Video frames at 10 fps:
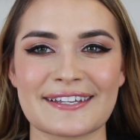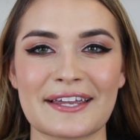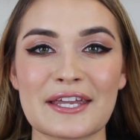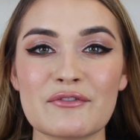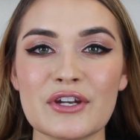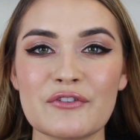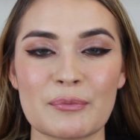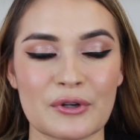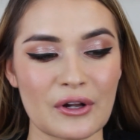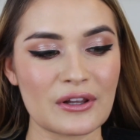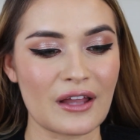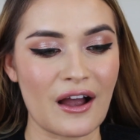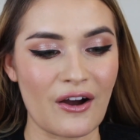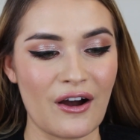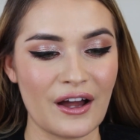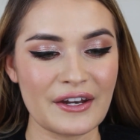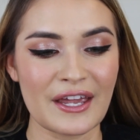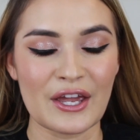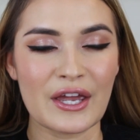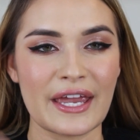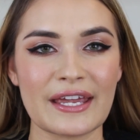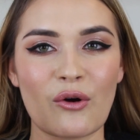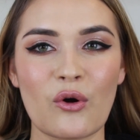Like even if you put a lot on, it